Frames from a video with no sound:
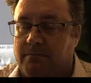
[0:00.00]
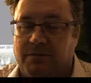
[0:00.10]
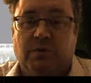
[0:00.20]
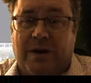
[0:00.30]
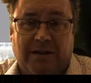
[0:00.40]

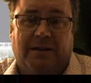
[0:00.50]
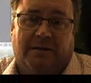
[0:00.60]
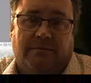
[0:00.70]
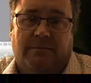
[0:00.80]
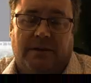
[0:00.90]

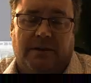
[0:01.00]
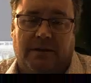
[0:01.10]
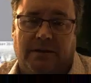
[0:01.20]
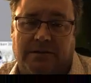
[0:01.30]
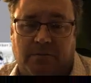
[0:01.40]
dwelling,
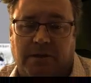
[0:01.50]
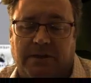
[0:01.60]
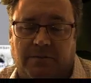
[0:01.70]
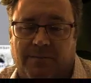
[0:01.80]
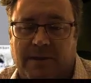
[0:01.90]
as a
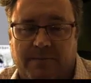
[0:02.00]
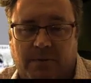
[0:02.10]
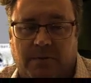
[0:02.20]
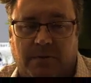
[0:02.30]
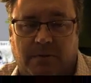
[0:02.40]
place where
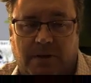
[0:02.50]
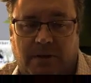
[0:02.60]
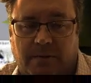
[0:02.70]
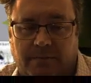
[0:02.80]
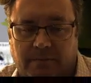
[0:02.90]
people,
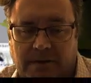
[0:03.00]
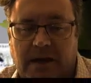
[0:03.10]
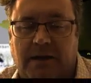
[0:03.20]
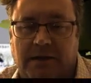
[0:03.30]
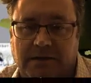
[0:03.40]

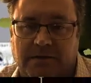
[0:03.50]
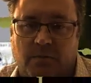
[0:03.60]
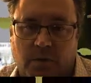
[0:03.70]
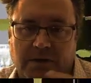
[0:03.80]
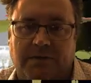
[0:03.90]
Yaquis,
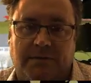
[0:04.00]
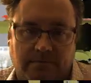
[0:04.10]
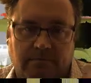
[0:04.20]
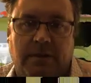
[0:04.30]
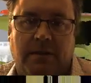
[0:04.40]
once
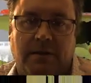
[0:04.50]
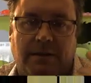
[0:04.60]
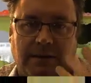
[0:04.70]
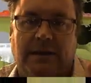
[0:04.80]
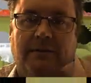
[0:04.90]

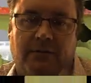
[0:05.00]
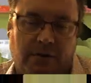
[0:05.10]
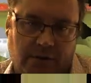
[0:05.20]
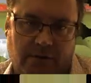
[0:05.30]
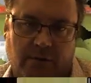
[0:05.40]

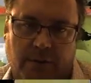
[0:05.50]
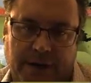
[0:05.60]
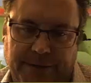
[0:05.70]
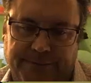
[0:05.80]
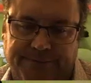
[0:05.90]
lived throughout.